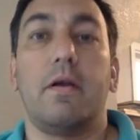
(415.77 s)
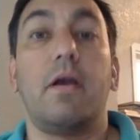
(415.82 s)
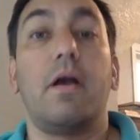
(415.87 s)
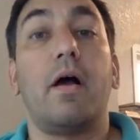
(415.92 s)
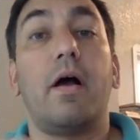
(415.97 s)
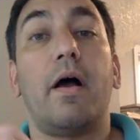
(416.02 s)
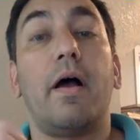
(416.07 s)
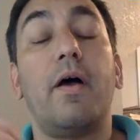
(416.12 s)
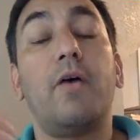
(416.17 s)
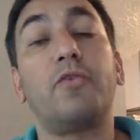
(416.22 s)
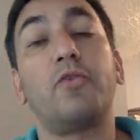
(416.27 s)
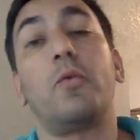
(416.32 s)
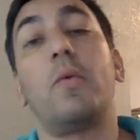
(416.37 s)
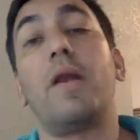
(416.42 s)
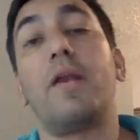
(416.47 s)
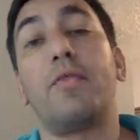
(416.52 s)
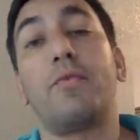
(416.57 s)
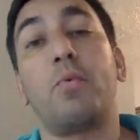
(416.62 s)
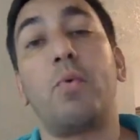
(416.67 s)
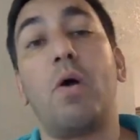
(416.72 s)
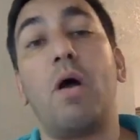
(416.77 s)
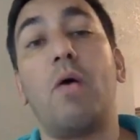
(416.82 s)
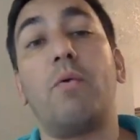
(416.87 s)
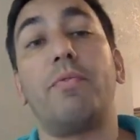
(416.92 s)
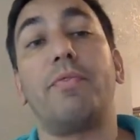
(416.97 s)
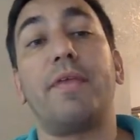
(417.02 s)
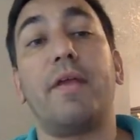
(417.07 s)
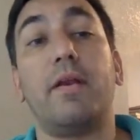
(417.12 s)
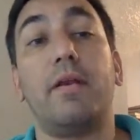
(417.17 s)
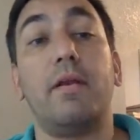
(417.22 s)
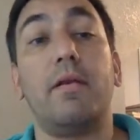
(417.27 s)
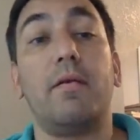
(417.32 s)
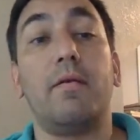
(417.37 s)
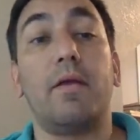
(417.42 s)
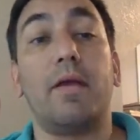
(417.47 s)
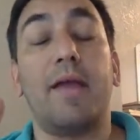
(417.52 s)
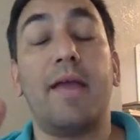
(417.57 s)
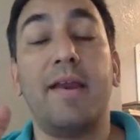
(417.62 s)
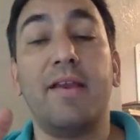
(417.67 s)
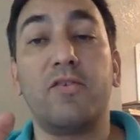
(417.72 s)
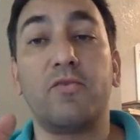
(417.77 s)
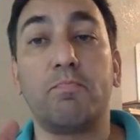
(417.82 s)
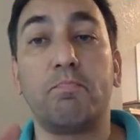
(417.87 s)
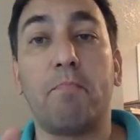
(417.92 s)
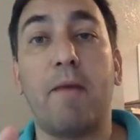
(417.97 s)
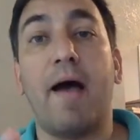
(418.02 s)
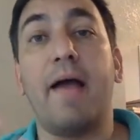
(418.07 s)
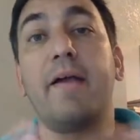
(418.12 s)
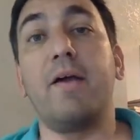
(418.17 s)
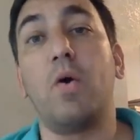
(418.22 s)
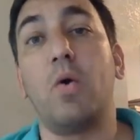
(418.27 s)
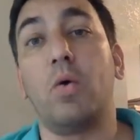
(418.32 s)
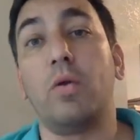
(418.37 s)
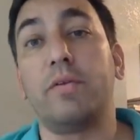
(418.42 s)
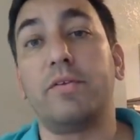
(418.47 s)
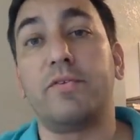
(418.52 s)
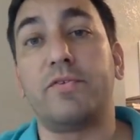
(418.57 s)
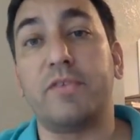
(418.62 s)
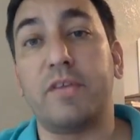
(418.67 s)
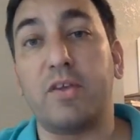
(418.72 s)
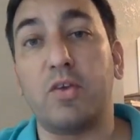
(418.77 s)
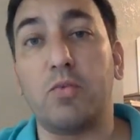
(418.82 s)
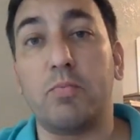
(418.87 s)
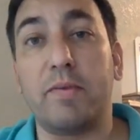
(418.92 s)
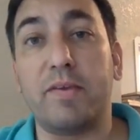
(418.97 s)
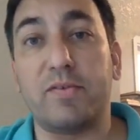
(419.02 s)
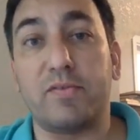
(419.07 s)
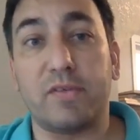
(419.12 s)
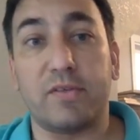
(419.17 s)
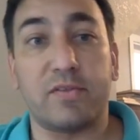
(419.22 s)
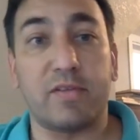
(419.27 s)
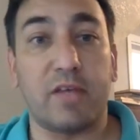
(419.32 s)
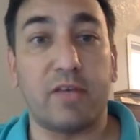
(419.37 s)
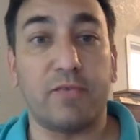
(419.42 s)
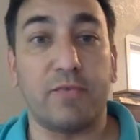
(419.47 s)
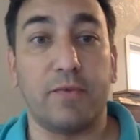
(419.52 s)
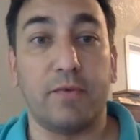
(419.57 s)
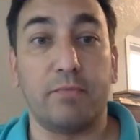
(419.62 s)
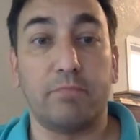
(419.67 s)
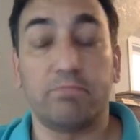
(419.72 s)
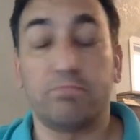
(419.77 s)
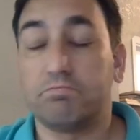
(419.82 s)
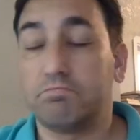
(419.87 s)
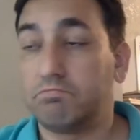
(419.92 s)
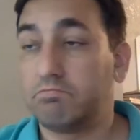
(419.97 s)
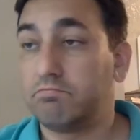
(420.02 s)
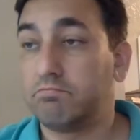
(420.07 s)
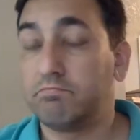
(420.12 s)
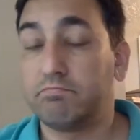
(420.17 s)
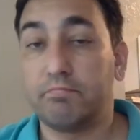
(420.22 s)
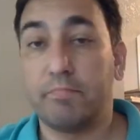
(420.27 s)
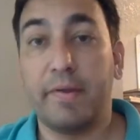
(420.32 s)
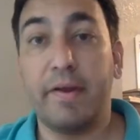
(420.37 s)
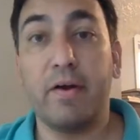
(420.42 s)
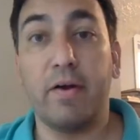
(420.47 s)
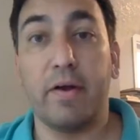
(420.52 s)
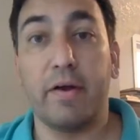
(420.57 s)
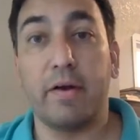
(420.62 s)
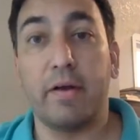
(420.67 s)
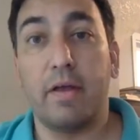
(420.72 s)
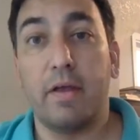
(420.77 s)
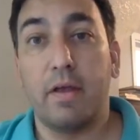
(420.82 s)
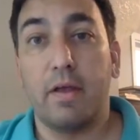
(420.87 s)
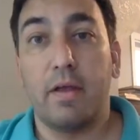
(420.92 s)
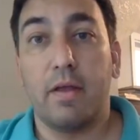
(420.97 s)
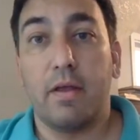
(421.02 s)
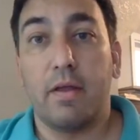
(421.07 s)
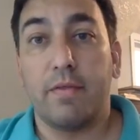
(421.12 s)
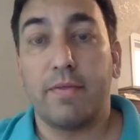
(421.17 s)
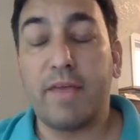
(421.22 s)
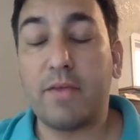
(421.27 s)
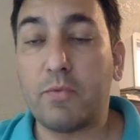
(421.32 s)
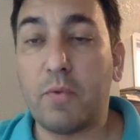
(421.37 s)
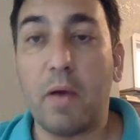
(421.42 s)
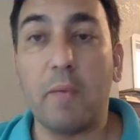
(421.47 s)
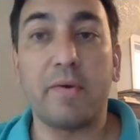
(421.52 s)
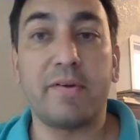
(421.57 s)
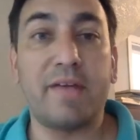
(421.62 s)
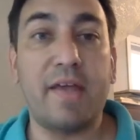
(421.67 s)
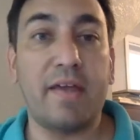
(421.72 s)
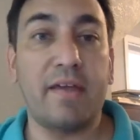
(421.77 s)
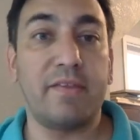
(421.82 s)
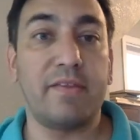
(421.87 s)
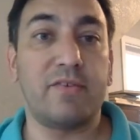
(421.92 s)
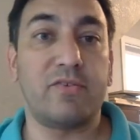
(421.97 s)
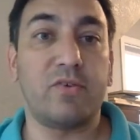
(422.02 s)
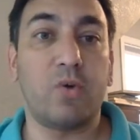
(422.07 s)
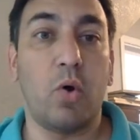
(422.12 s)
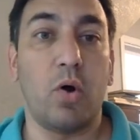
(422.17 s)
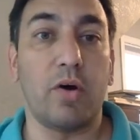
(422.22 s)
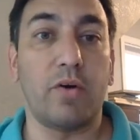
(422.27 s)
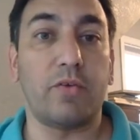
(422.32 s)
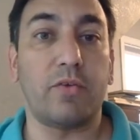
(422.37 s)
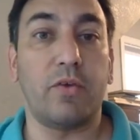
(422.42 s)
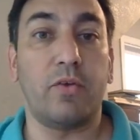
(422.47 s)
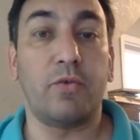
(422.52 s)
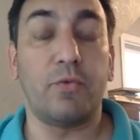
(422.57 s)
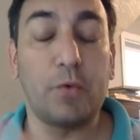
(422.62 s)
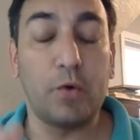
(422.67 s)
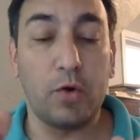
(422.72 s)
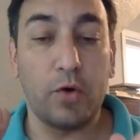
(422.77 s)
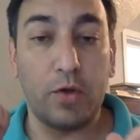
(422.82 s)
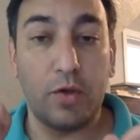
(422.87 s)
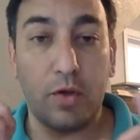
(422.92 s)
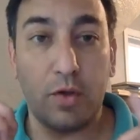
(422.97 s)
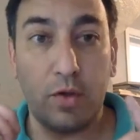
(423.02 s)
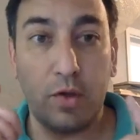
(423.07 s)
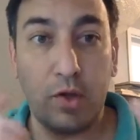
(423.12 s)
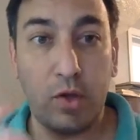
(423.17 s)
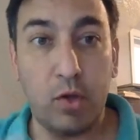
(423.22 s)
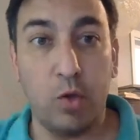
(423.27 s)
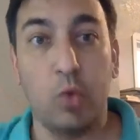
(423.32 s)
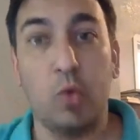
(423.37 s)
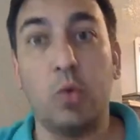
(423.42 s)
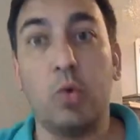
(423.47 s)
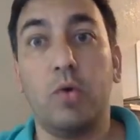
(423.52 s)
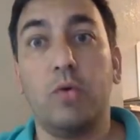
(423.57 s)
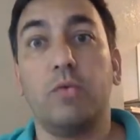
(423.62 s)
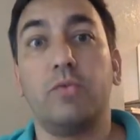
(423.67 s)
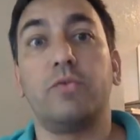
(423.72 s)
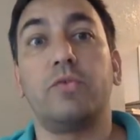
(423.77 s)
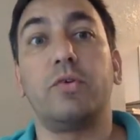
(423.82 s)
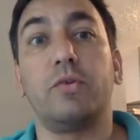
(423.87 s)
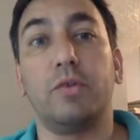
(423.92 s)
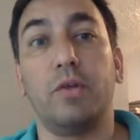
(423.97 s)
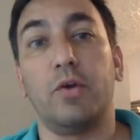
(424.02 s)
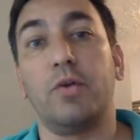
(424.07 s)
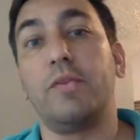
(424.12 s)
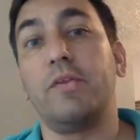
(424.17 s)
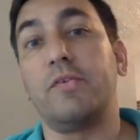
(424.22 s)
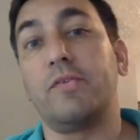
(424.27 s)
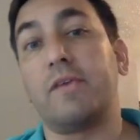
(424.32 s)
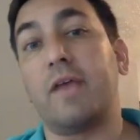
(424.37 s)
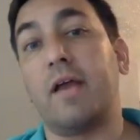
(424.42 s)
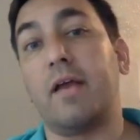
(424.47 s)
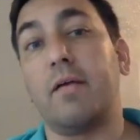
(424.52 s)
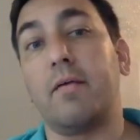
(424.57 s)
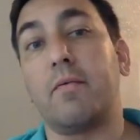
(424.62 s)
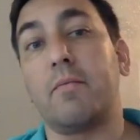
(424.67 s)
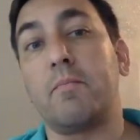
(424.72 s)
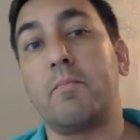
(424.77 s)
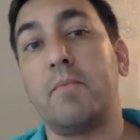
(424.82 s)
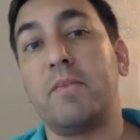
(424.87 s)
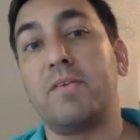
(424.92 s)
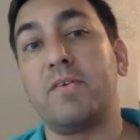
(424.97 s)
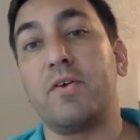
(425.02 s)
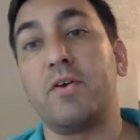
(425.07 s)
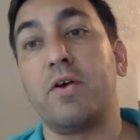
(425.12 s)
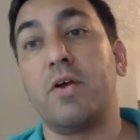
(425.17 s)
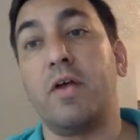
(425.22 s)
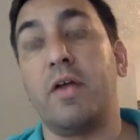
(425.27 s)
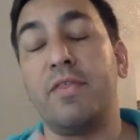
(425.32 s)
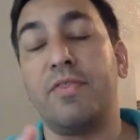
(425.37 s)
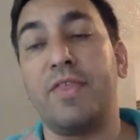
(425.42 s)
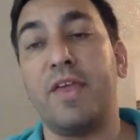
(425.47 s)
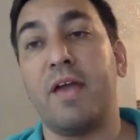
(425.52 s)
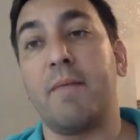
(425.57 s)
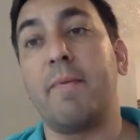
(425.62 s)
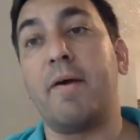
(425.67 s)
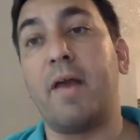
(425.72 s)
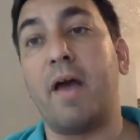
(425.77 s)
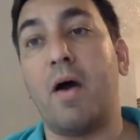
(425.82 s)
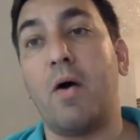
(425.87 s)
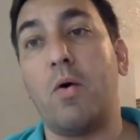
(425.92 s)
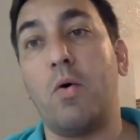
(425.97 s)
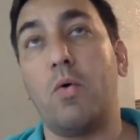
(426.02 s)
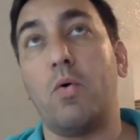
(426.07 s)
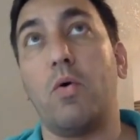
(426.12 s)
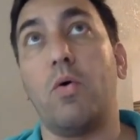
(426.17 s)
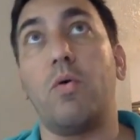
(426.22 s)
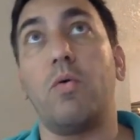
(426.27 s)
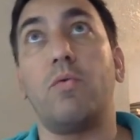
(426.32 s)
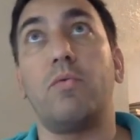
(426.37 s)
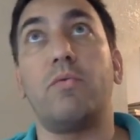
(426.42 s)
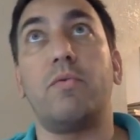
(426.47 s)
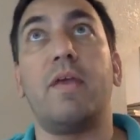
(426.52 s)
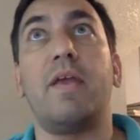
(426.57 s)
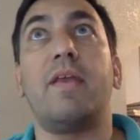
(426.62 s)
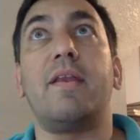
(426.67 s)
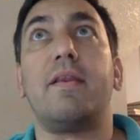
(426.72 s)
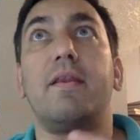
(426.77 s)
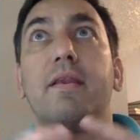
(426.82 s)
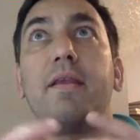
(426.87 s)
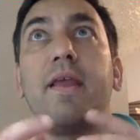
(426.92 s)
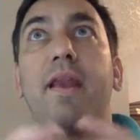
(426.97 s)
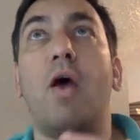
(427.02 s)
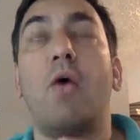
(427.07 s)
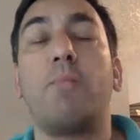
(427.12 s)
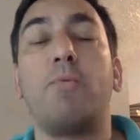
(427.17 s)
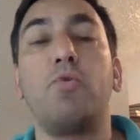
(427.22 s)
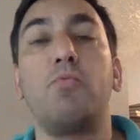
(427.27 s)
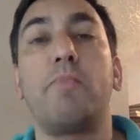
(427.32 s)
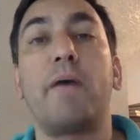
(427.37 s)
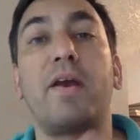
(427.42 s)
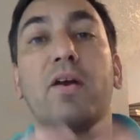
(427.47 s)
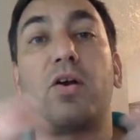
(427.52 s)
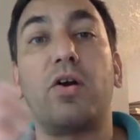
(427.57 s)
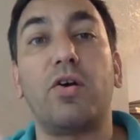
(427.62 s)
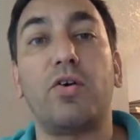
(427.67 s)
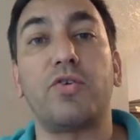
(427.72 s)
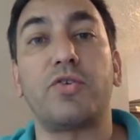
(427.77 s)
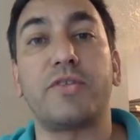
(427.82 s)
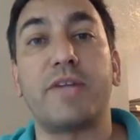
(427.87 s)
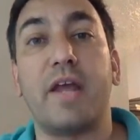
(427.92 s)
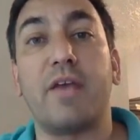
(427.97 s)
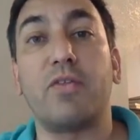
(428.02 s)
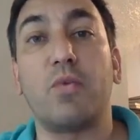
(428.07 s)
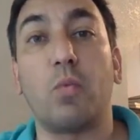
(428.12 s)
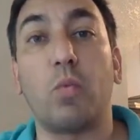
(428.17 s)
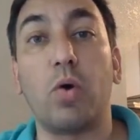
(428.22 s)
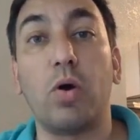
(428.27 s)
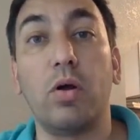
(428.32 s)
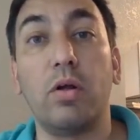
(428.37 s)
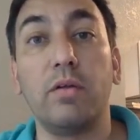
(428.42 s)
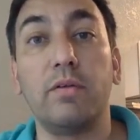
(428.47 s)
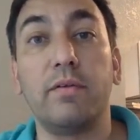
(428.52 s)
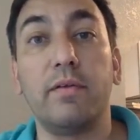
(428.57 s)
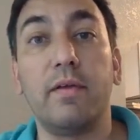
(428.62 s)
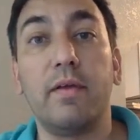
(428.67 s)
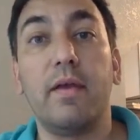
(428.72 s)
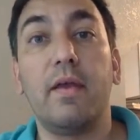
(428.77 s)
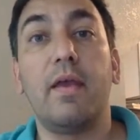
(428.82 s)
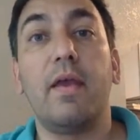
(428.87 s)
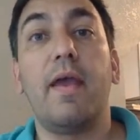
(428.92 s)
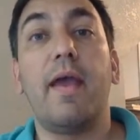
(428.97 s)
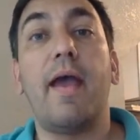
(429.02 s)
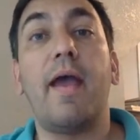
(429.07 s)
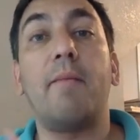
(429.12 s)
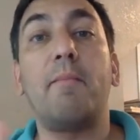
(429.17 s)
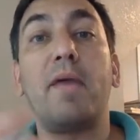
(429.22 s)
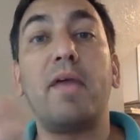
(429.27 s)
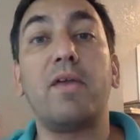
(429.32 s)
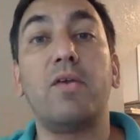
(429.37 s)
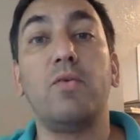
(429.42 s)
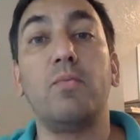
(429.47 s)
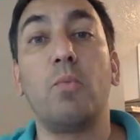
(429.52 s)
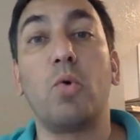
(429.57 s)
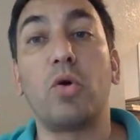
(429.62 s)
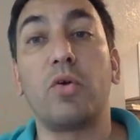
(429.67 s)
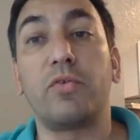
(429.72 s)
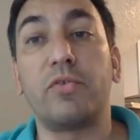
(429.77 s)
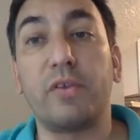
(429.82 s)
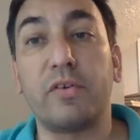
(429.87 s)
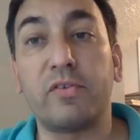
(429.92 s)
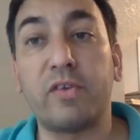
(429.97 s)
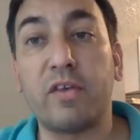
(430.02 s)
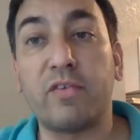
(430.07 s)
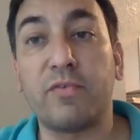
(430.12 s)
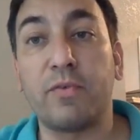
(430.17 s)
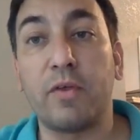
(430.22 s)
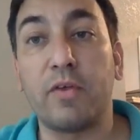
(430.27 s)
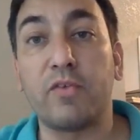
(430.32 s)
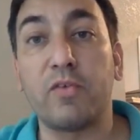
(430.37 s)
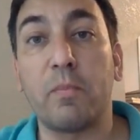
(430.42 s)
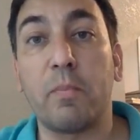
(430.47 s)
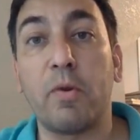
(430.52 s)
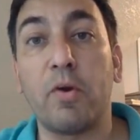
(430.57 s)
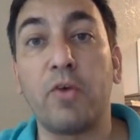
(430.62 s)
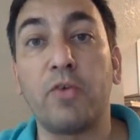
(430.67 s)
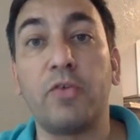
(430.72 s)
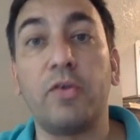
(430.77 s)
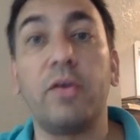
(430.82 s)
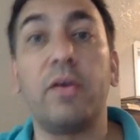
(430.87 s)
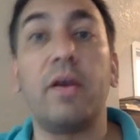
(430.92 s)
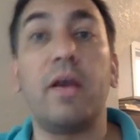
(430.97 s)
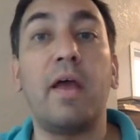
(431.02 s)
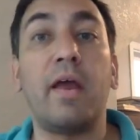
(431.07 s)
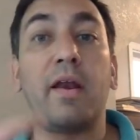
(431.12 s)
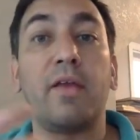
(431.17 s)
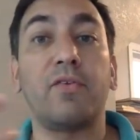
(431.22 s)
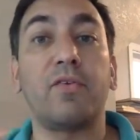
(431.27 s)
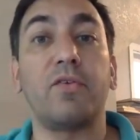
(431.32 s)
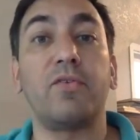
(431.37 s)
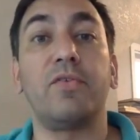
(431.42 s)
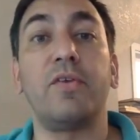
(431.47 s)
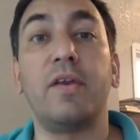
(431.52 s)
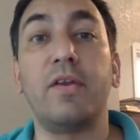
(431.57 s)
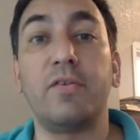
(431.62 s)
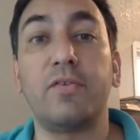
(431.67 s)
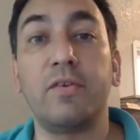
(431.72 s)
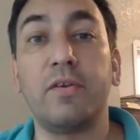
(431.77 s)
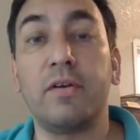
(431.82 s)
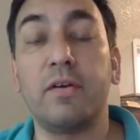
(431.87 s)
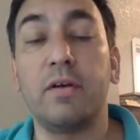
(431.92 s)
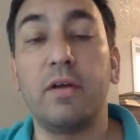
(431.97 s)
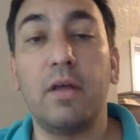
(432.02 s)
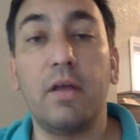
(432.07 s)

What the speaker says: I also want to throw out that it is my goal to see you be successful, period. That's we're taking this course, is for you to learn this material and think about how it can help you better understand the world and make you more successful as a person and as a citizen.